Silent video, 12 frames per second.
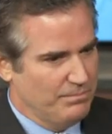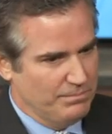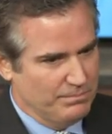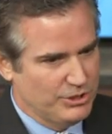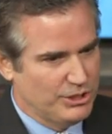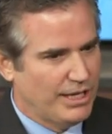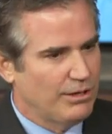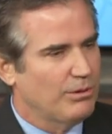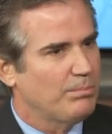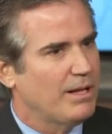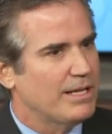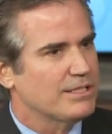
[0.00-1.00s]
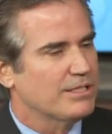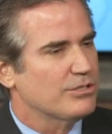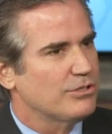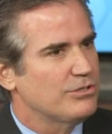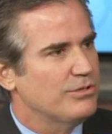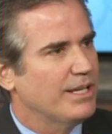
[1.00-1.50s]
General plastic
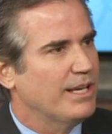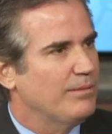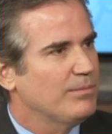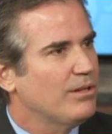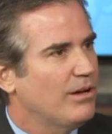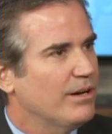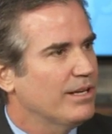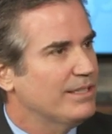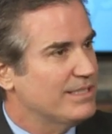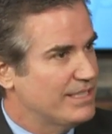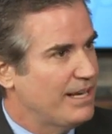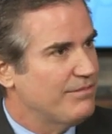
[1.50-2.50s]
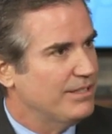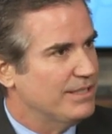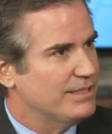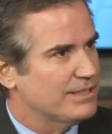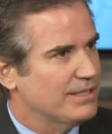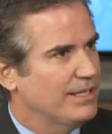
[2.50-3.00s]
surgery came along in the
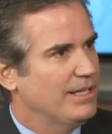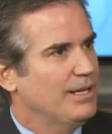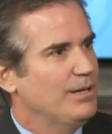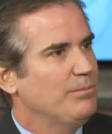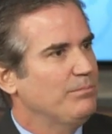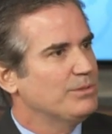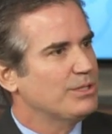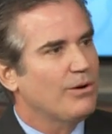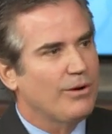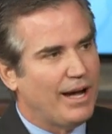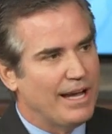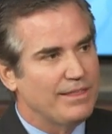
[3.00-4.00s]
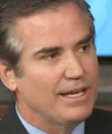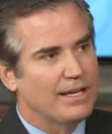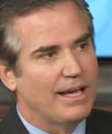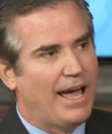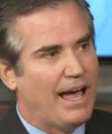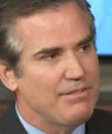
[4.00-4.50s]
70s. So I think
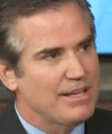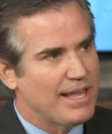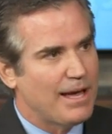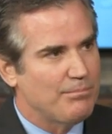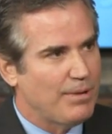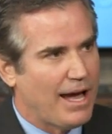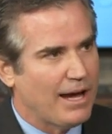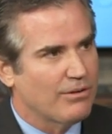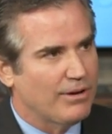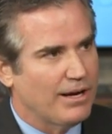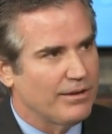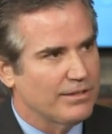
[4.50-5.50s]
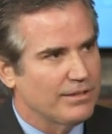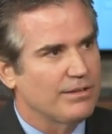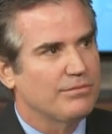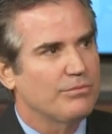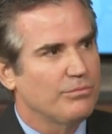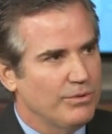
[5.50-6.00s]
having that background of
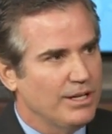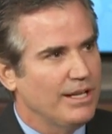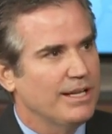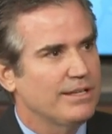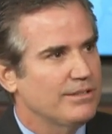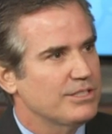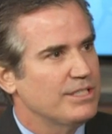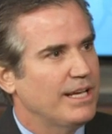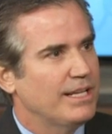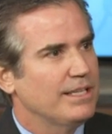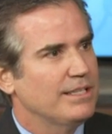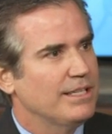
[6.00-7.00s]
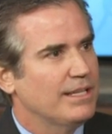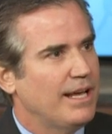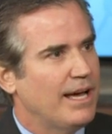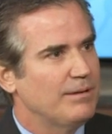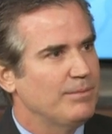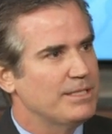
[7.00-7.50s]
really understanding the
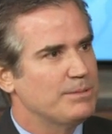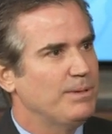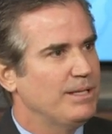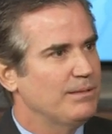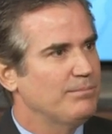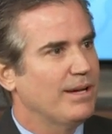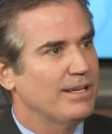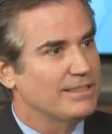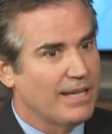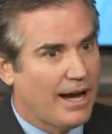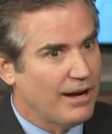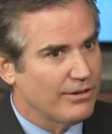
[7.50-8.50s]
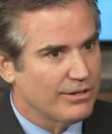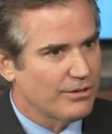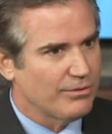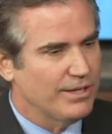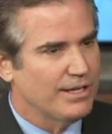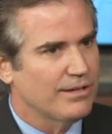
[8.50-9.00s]
anatomy, spending my entire
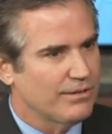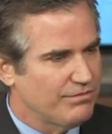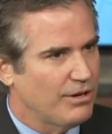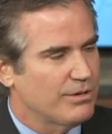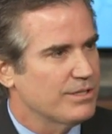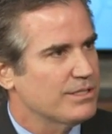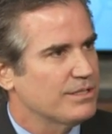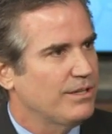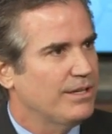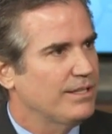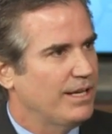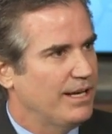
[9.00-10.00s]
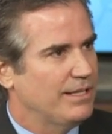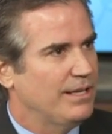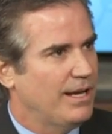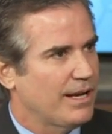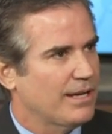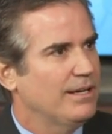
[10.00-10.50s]
career focused on the head and
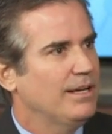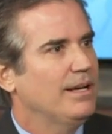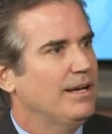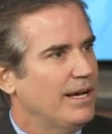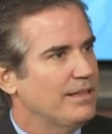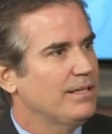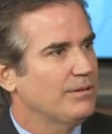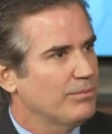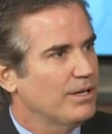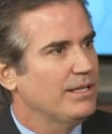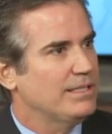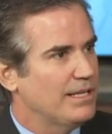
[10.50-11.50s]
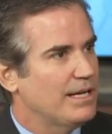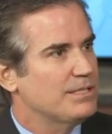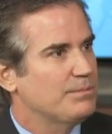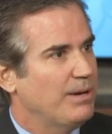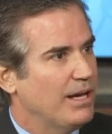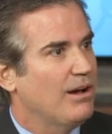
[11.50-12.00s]
neck, I think really does
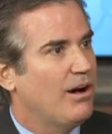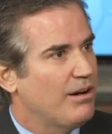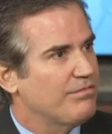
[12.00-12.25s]
pay off